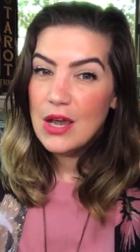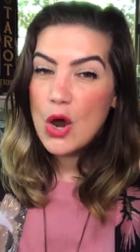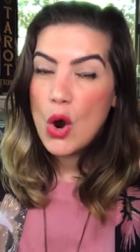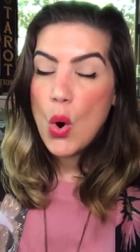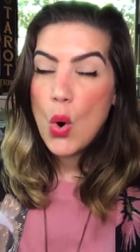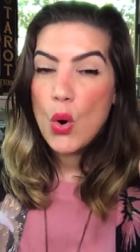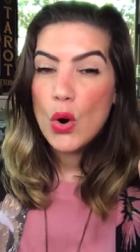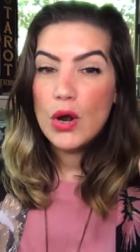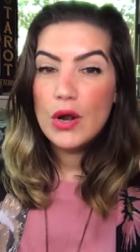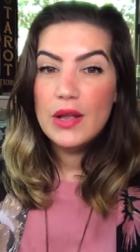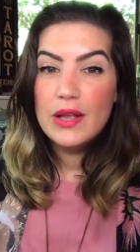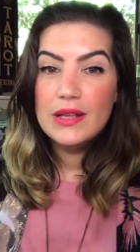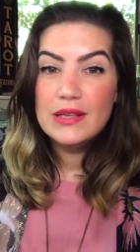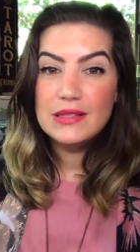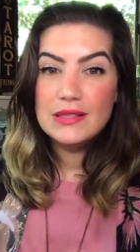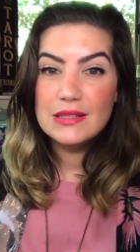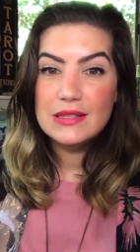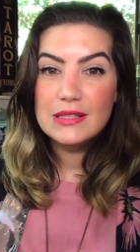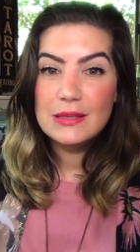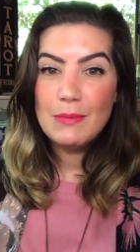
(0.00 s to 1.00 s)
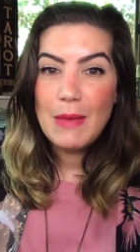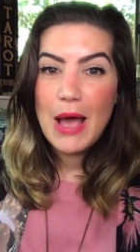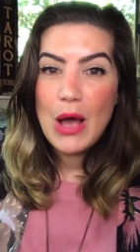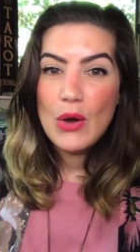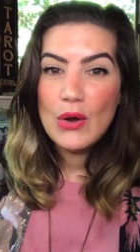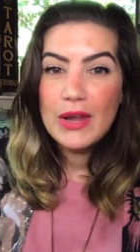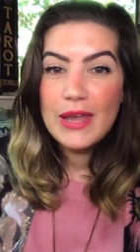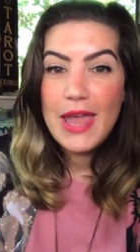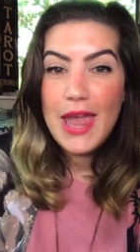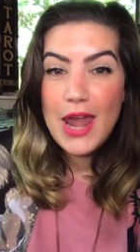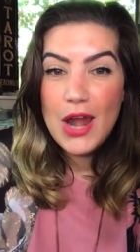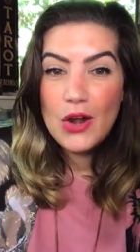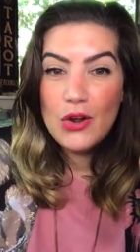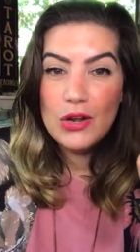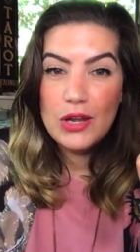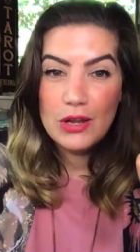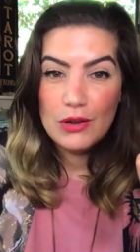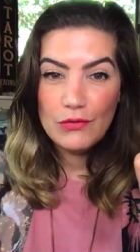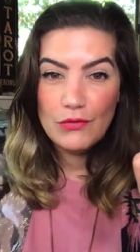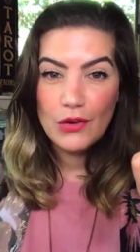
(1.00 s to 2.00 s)
or is this about
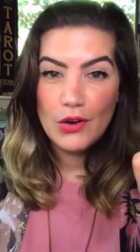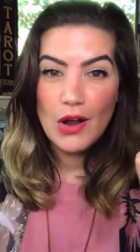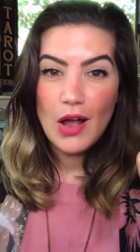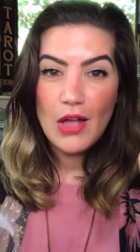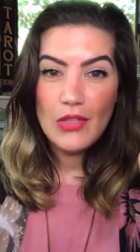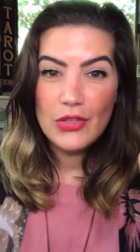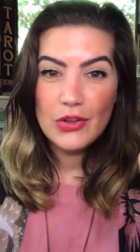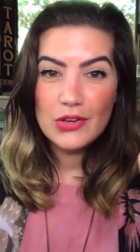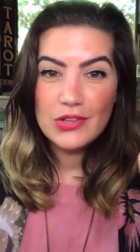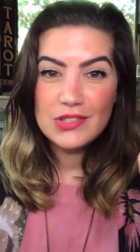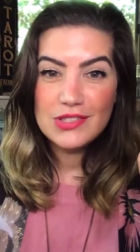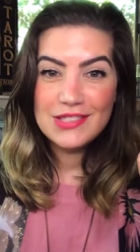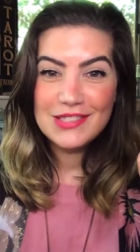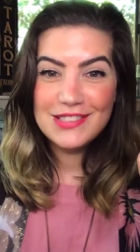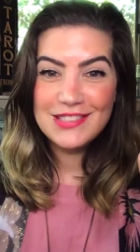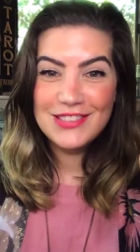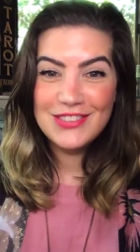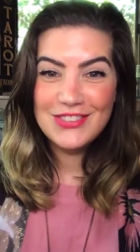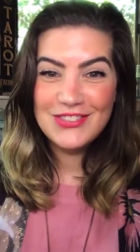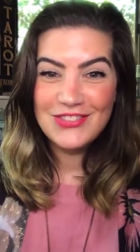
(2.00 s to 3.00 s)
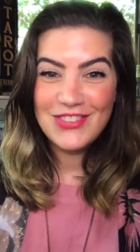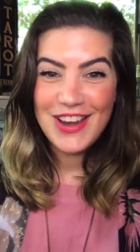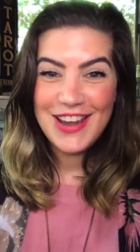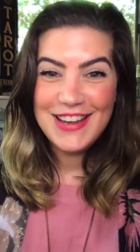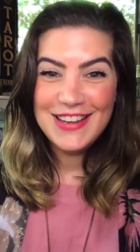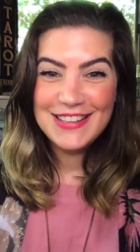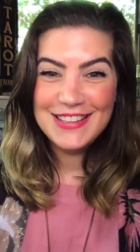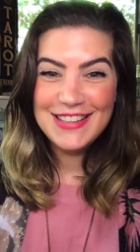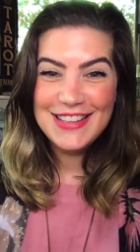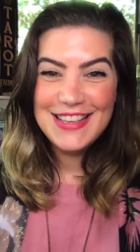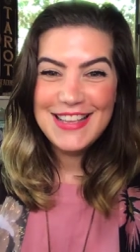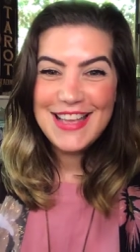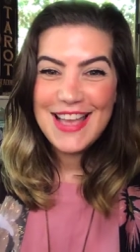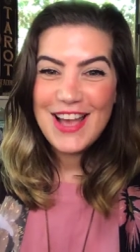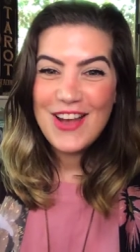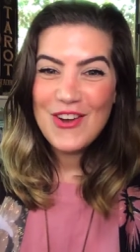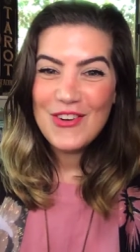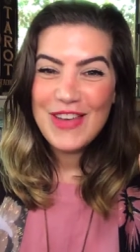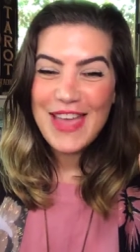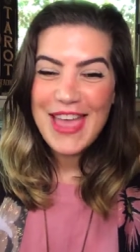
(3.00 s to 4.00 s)
caring for others, right?
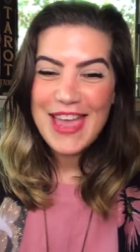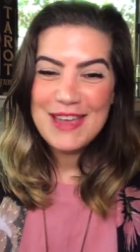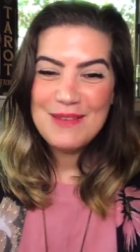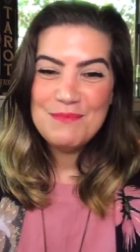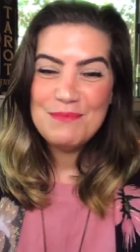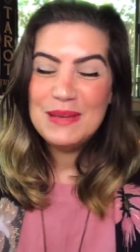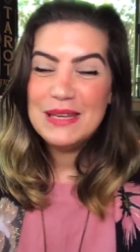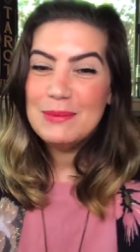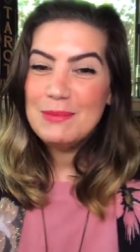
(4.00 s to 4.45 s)
Okay, be